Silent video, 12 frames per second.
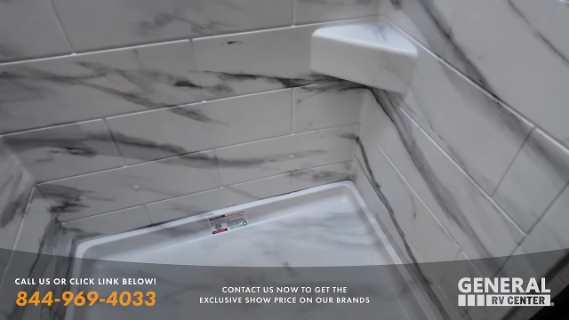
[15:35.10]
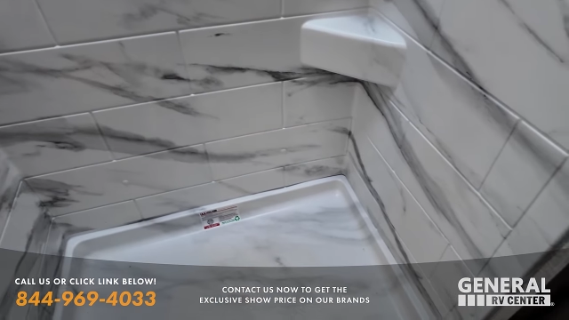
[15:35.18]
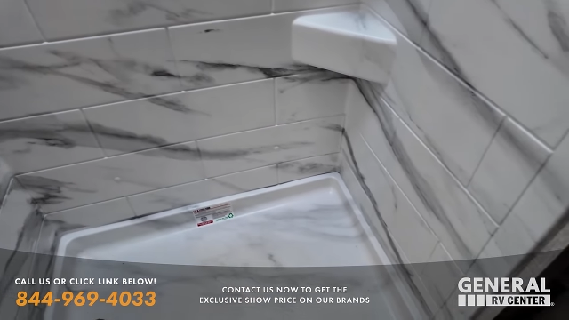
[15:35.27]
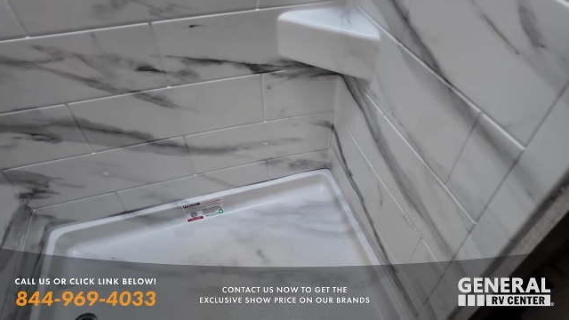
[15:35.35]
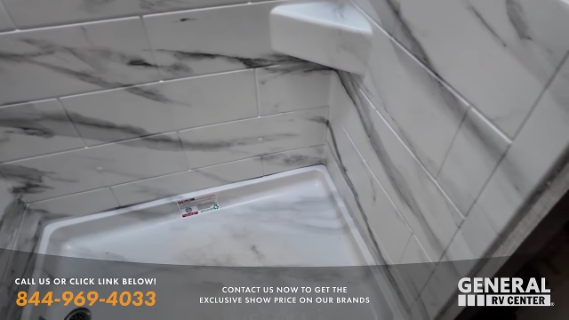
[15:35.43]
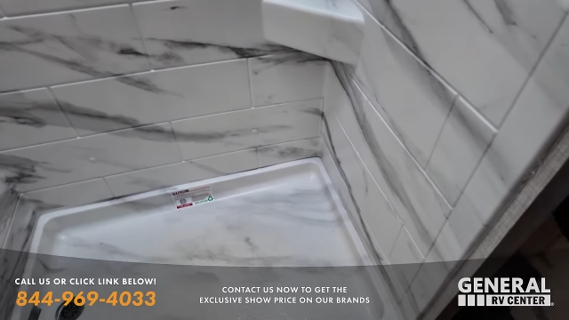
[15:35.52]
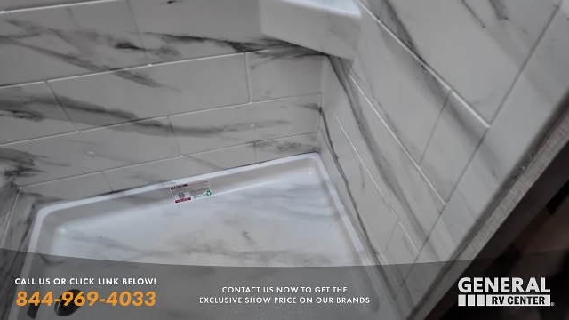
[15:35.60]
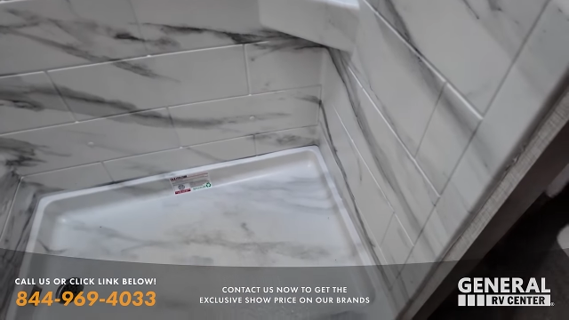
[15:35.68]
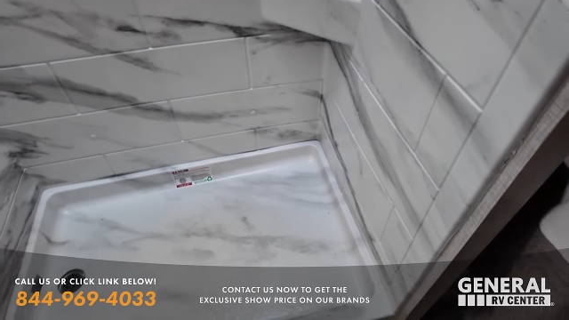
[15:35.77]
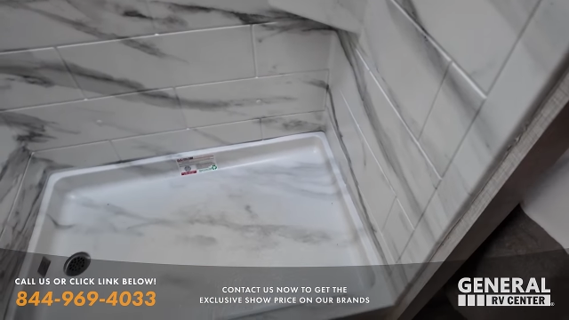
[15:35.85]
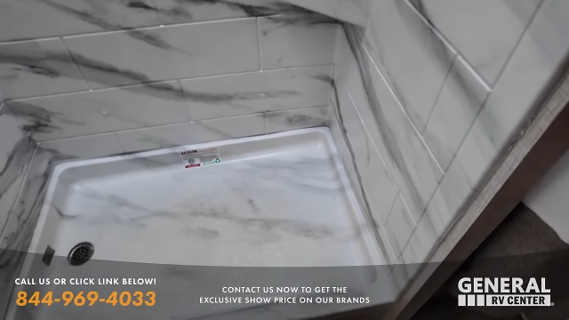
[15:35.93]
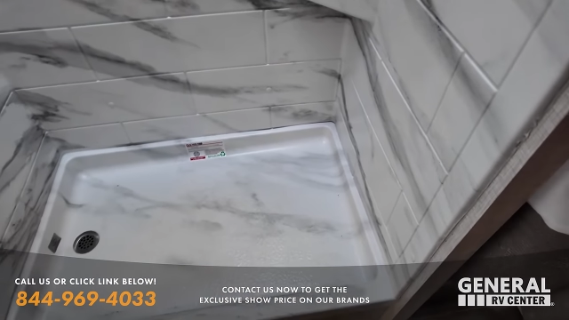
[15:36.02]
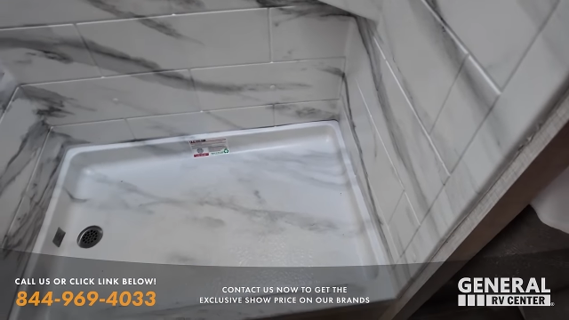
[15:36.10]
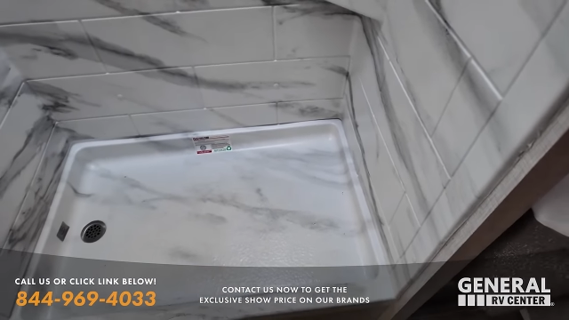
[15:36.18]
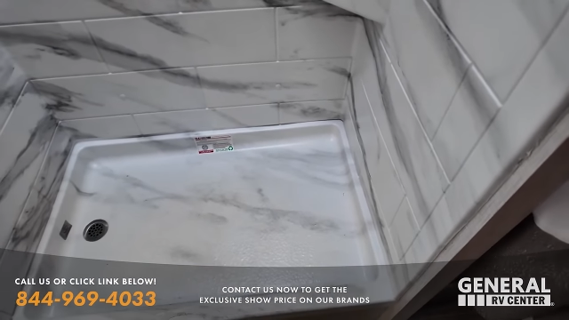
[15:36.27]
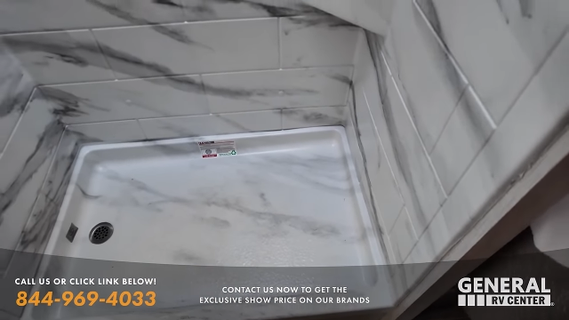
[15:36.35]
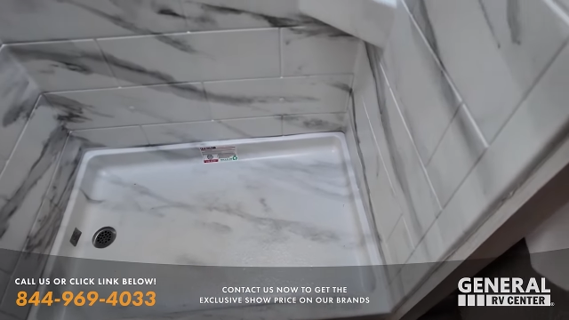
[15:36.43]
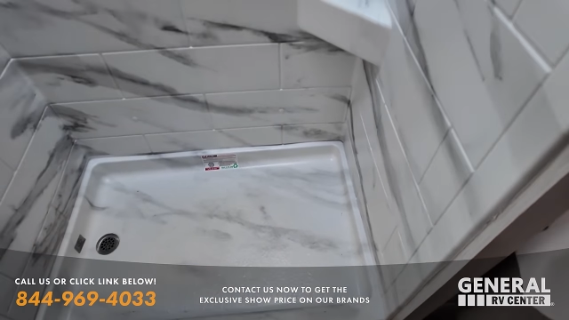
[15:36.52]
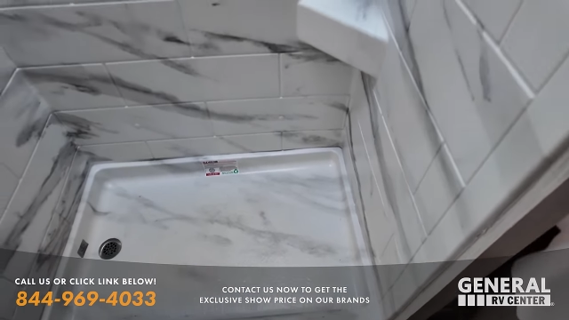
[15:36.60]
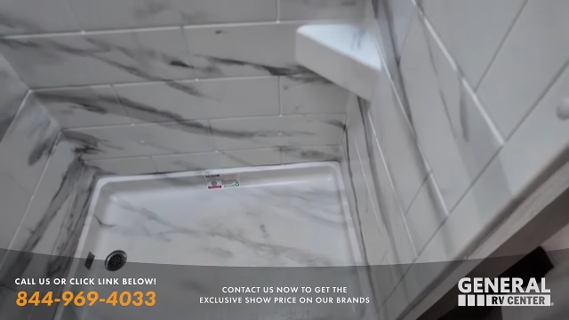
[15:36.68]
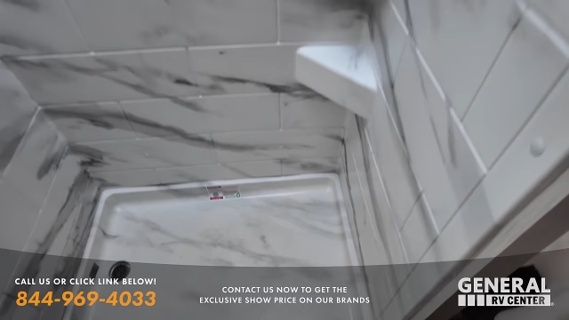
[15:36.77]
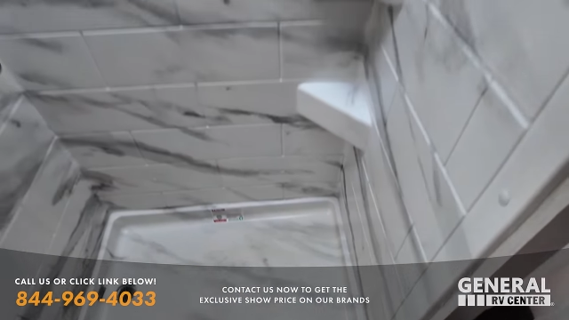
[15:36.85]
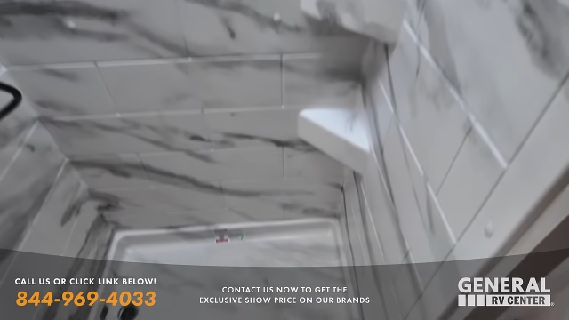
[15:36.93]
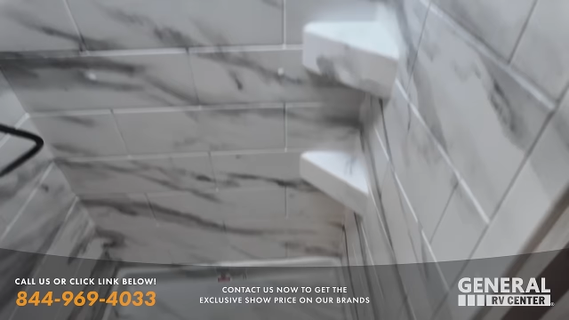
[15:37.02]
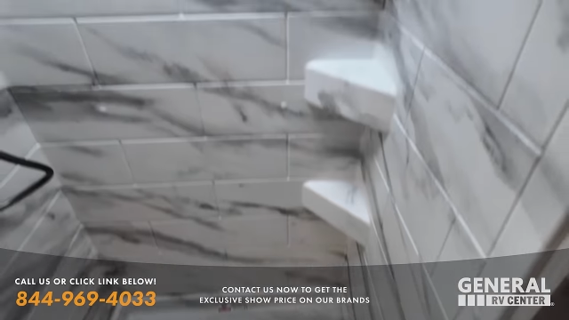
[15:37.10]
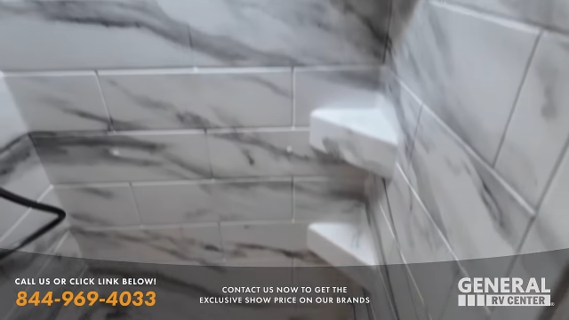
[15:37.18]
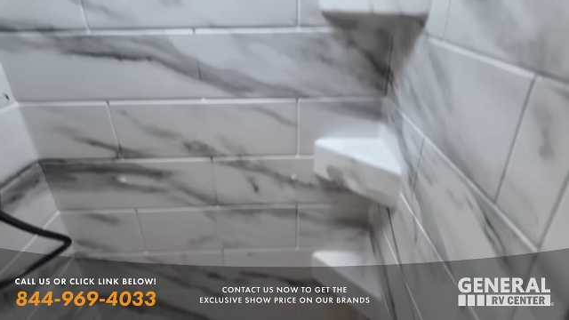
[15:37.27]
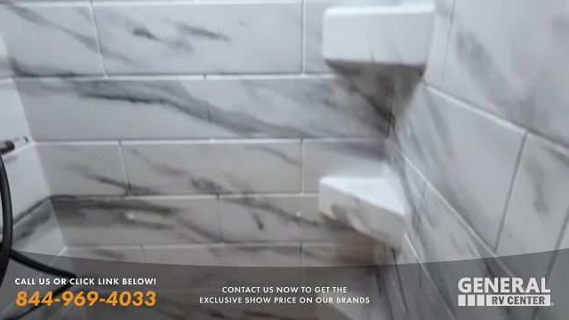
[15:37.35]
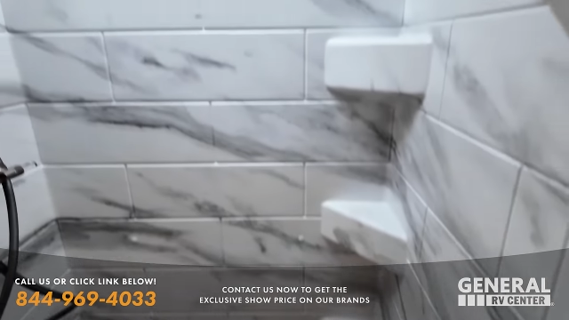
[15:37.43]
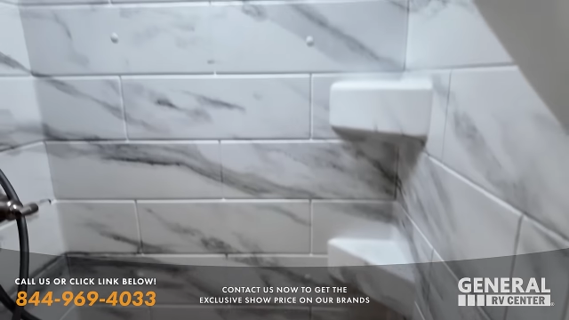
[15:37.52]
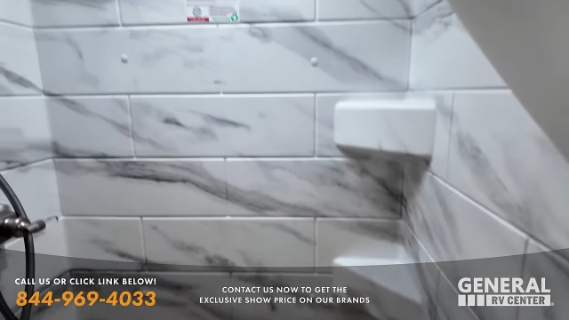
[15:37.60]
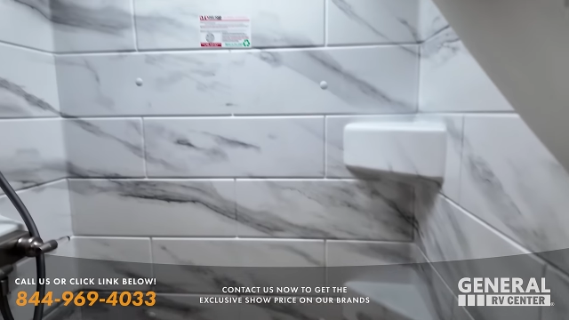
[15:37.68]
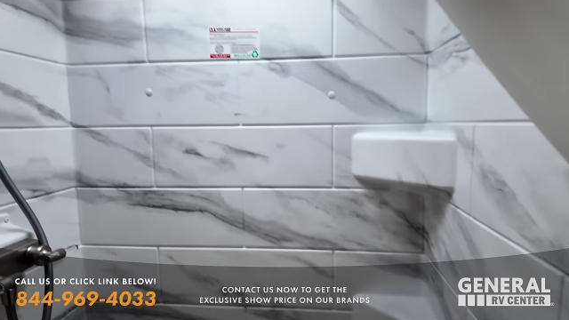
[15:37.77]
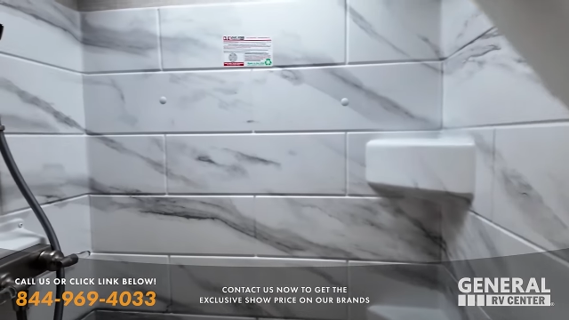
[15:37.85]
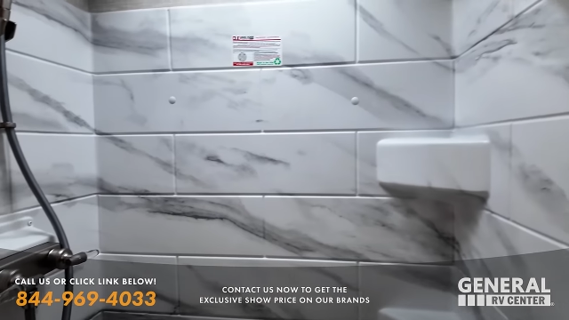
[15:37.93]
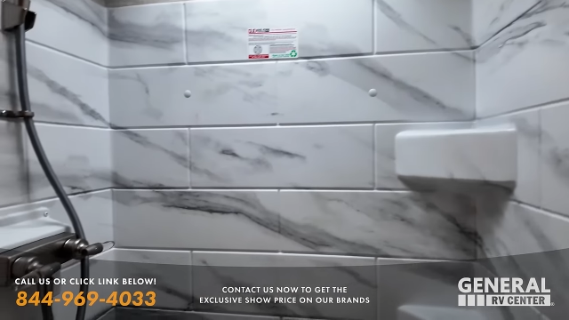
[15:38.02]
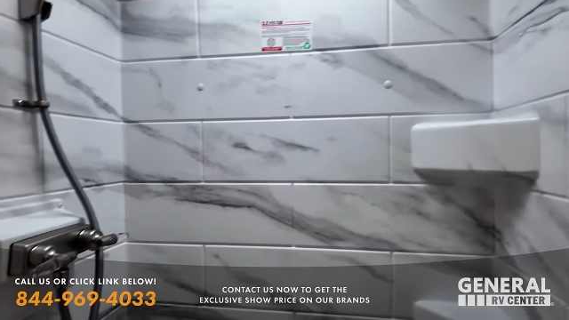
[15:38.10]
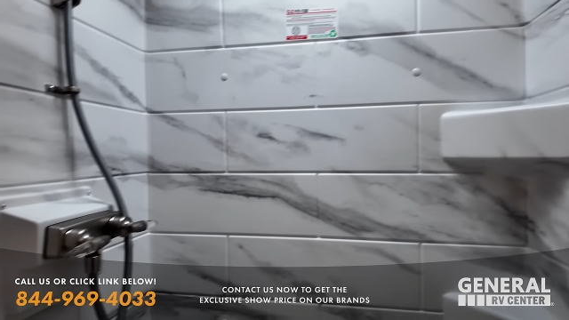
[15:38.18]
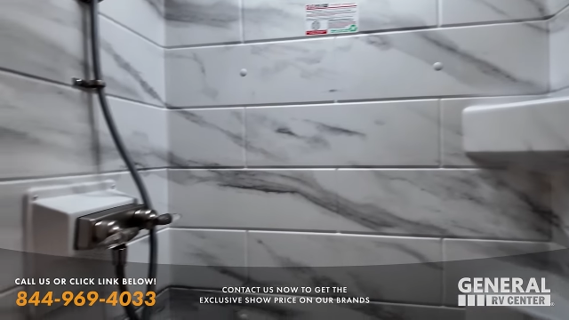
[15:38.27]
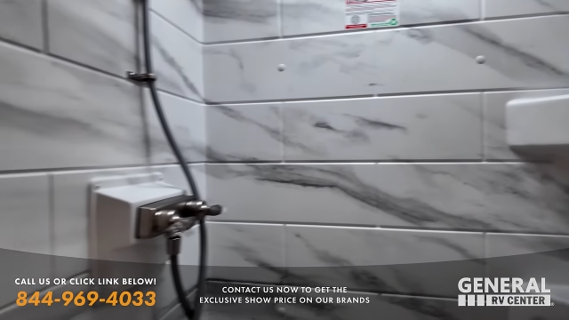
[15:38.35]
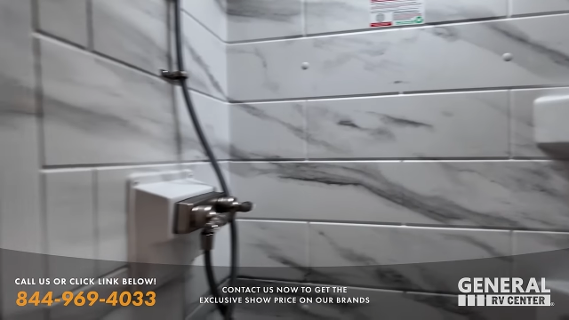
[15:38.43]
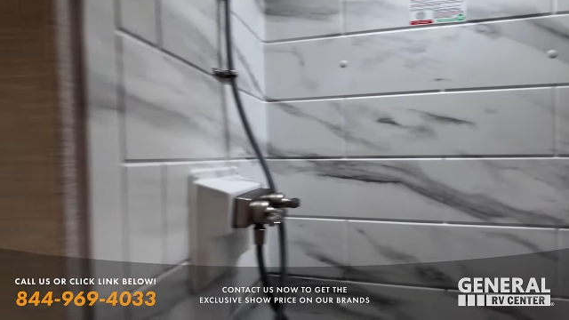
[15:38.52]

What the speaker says: Nobody's mouth can be seen.